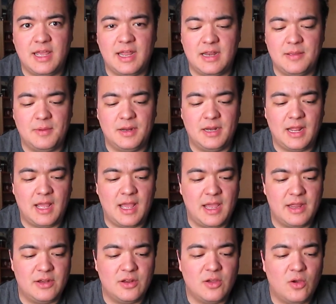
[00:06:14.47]
anybody
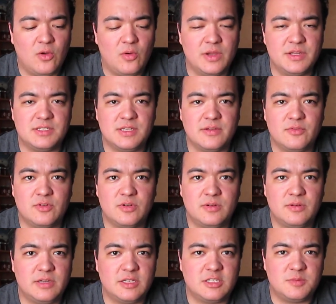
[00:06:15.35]
I know has
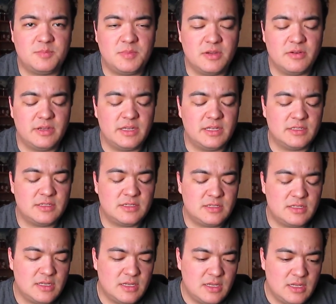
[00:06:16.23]
ever experienced,